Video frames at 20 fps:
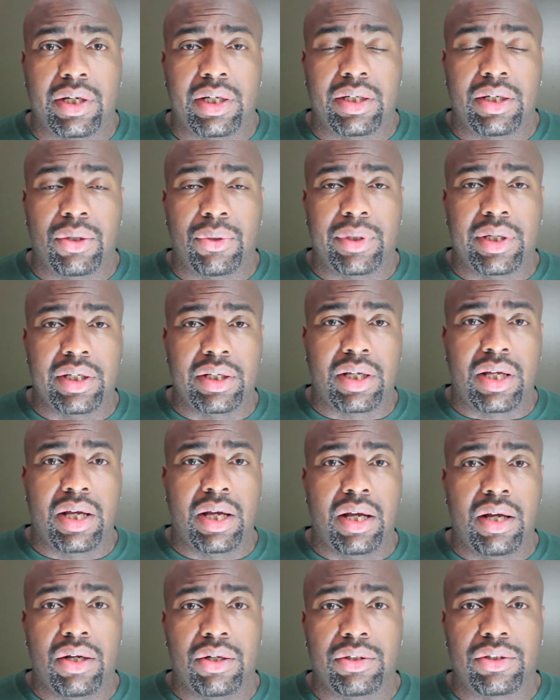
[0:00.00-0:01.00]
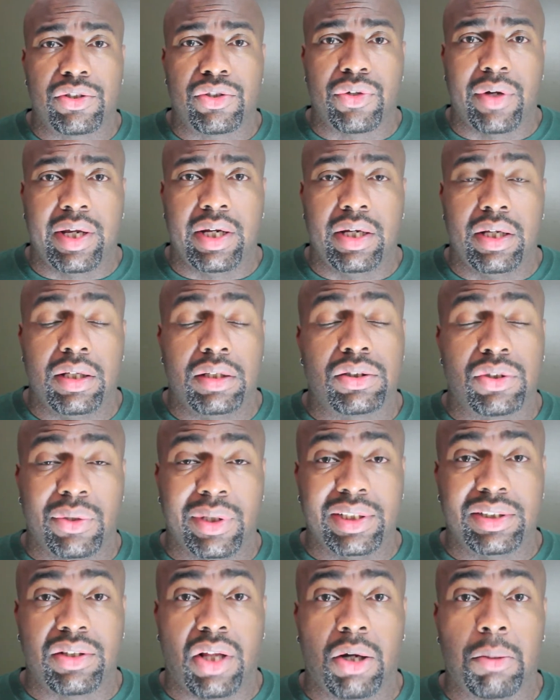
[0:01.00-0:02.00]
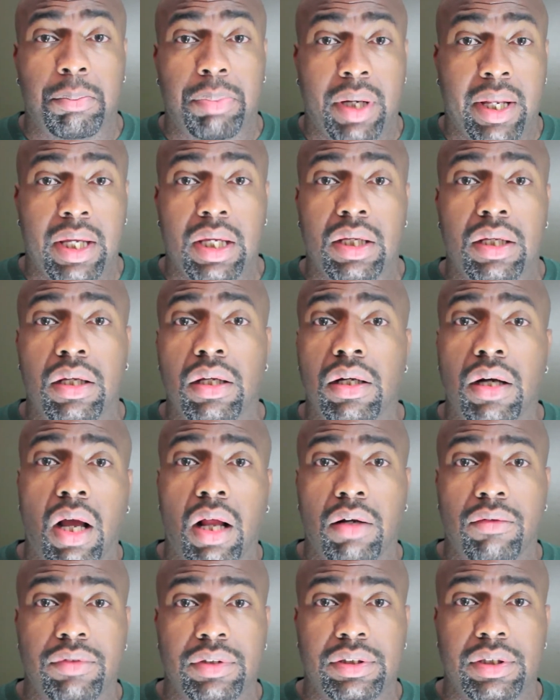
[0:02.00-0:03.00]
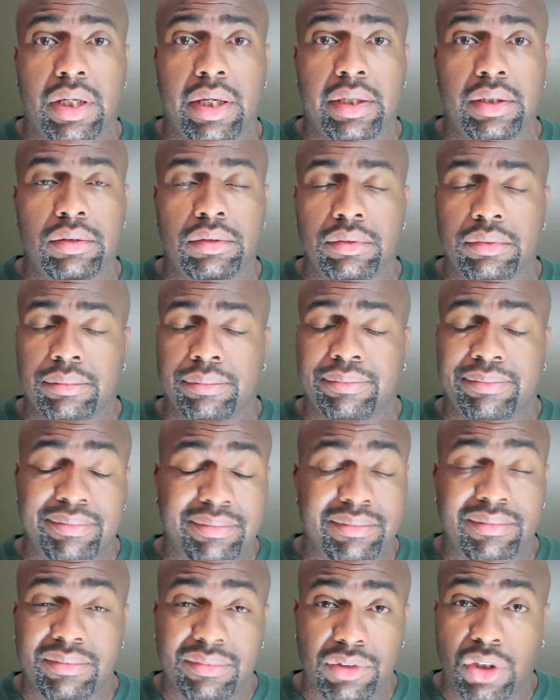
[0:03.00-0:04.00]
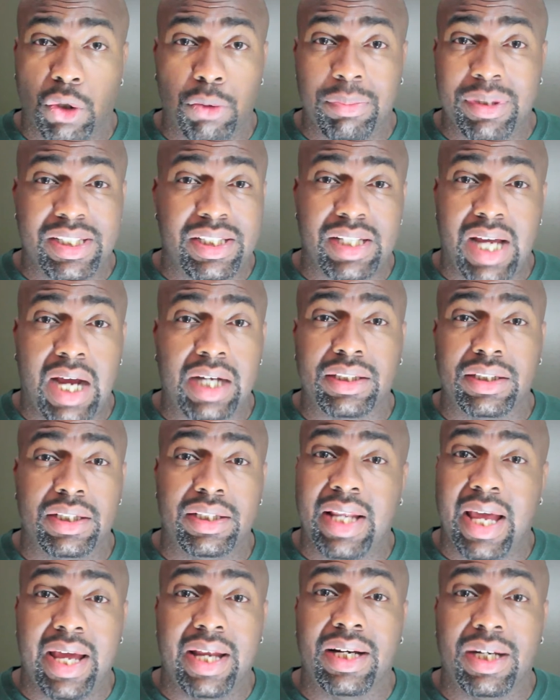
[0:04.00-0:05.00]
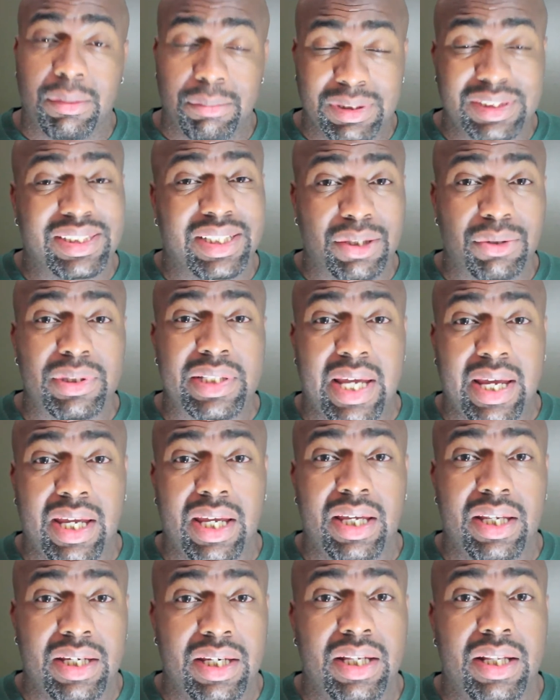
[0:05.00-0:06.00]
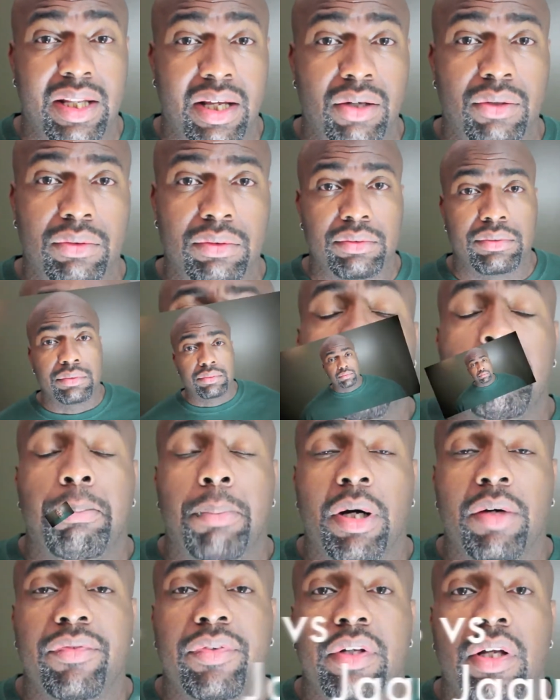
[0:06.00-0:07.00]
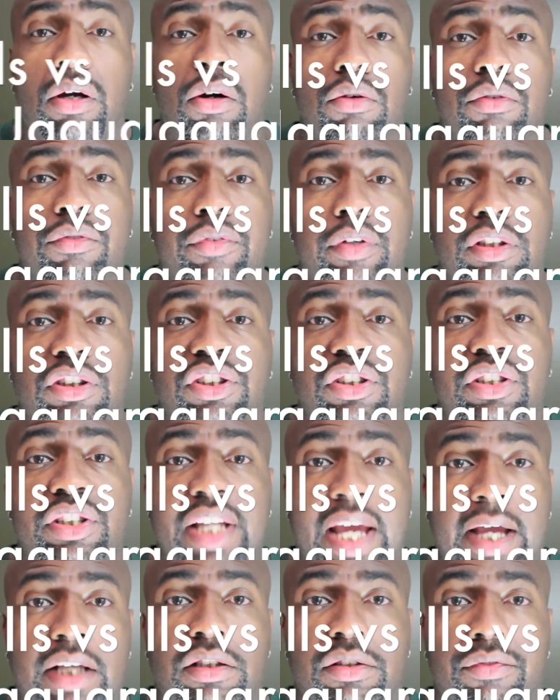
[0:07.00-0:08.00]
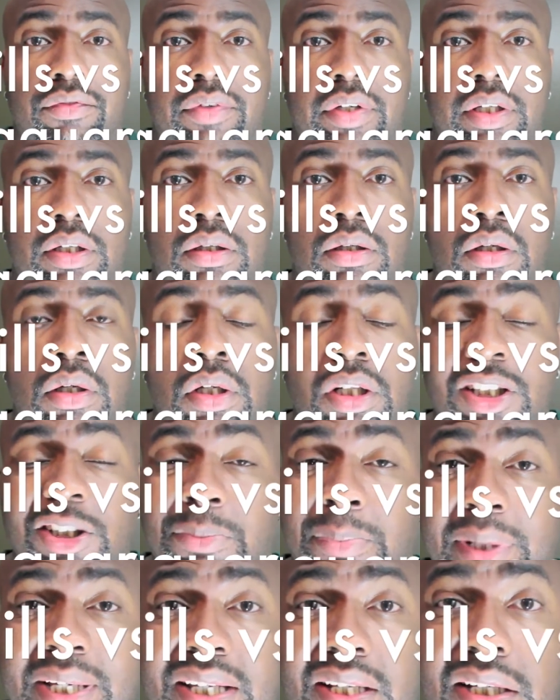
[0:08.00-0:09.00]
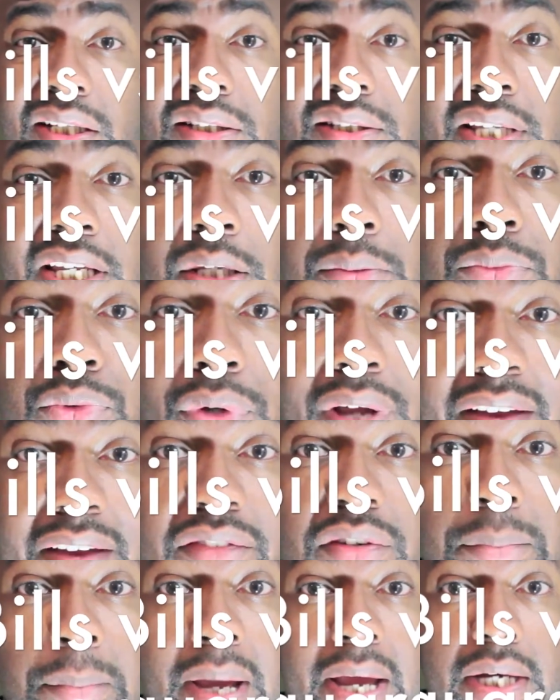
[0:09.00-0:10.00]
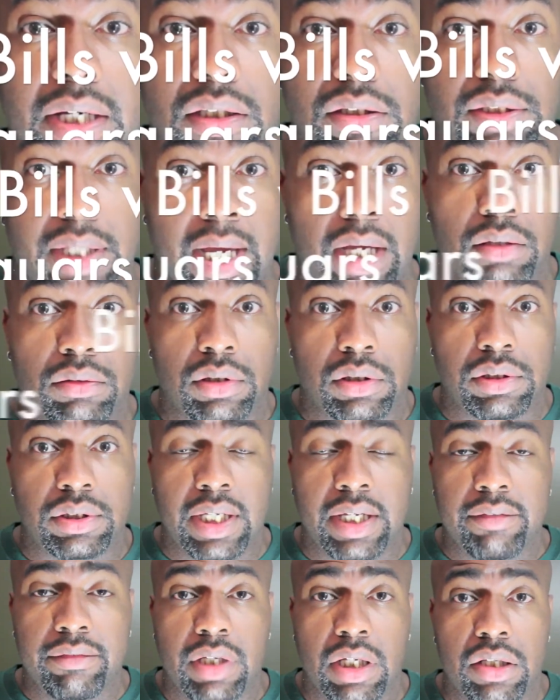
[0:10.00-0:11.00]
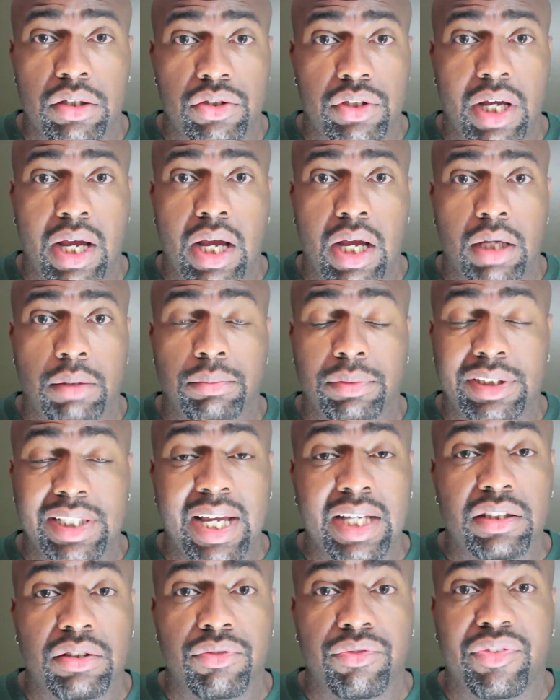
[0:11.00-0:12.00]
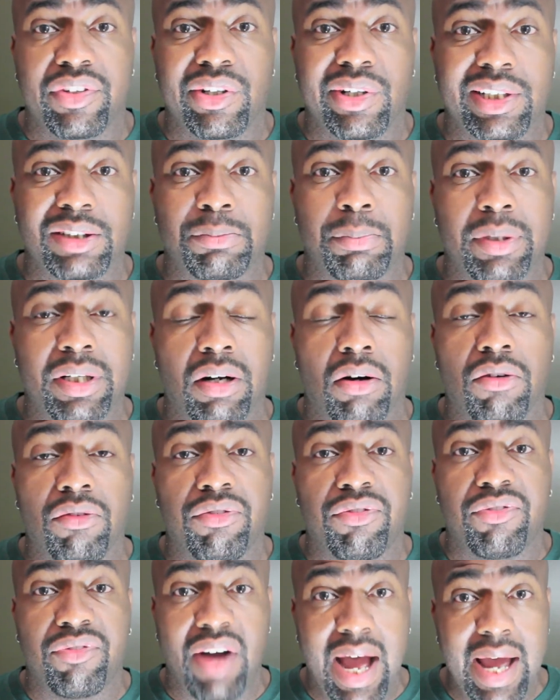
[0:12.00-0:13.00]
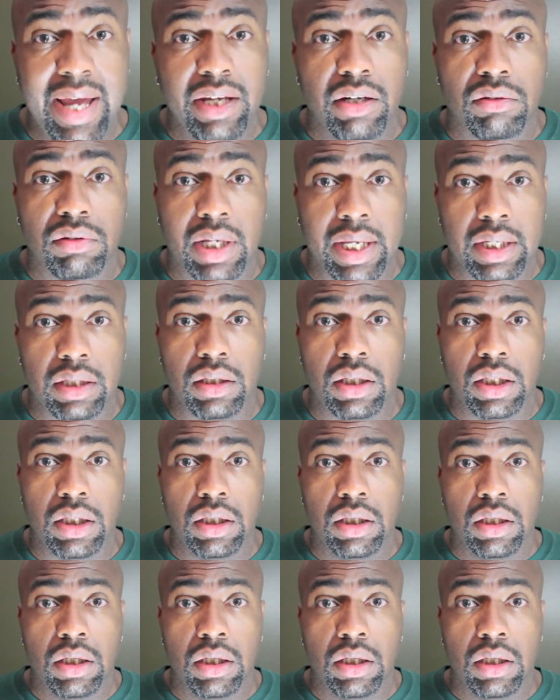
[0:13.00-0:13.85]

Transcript: and don't get cut or traded so they start playing good all of a sudden. Don't be shocked at that. I'm going to still take Indy though. Buffalo versus Jacksonville. Speaking of teams where everybody is out to save their job, Jacksonville has been on fire lately.